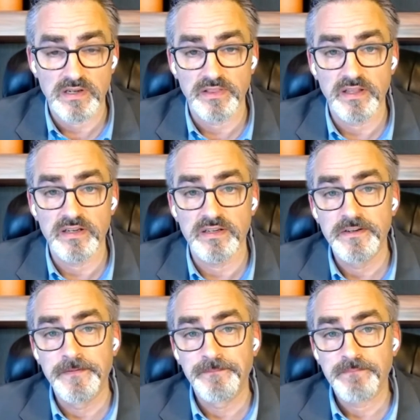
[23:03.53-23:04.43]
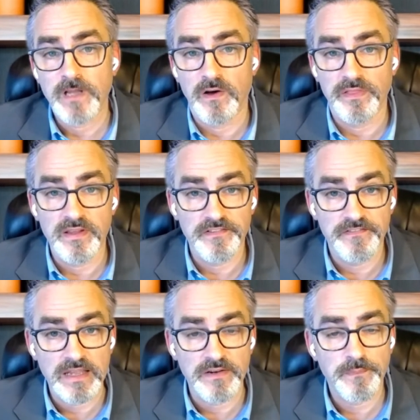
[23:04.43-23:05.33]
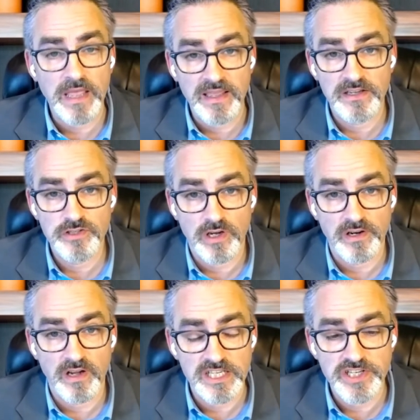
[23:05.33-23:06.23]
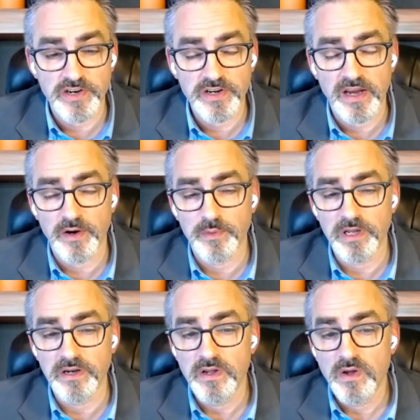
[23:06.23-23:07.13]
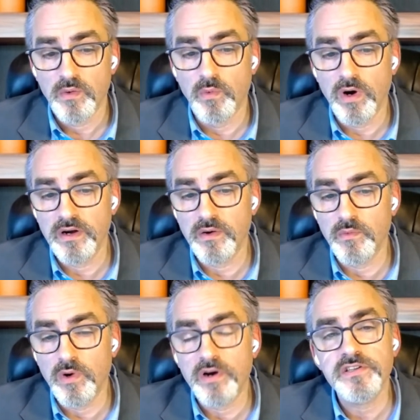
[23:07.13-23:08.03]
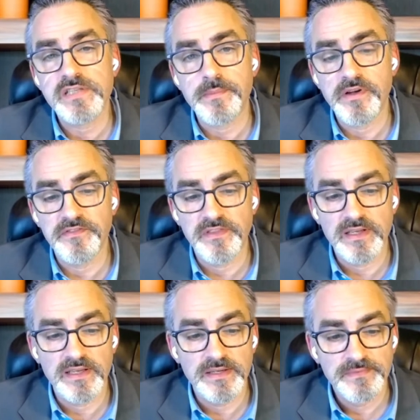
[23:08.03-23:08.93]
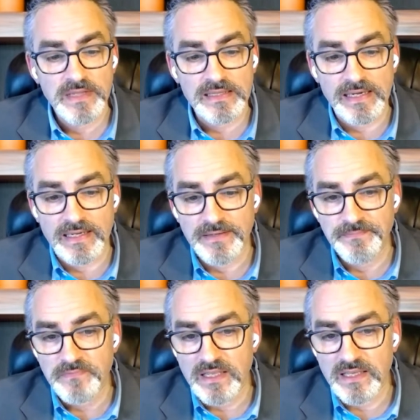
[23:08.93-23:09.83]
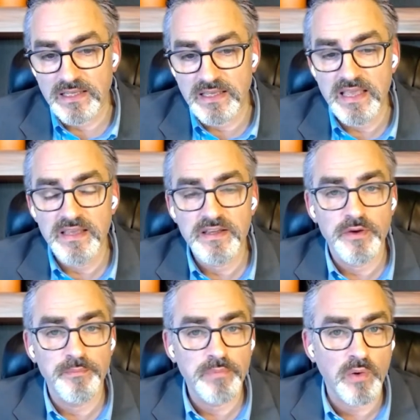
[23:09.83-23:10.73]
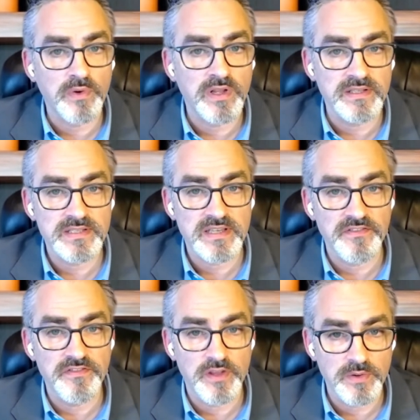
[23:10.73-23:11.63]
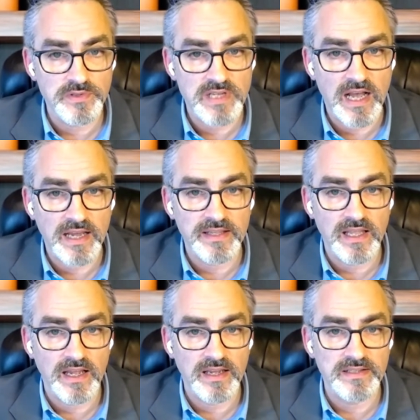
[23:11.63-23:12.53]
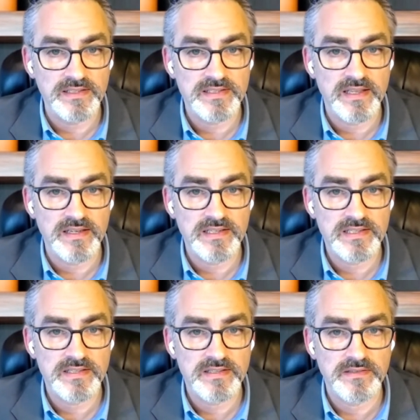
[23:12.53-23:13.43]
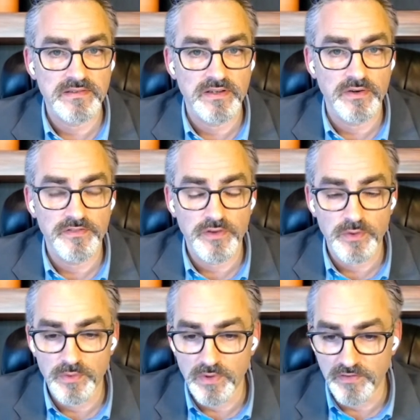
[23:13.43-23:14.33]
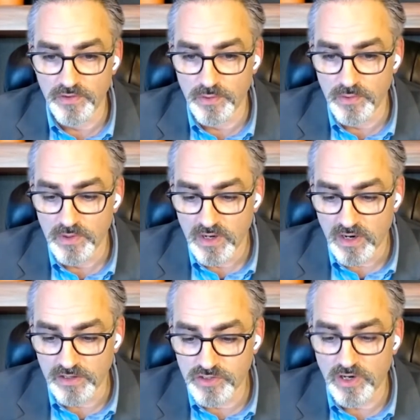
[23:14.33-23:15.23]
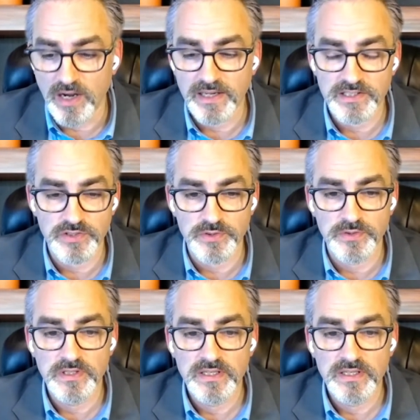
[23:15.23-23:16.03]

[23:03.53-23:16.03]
on the event page on iGeriCare, but what are some of the key components of those guidelines that if you are trying to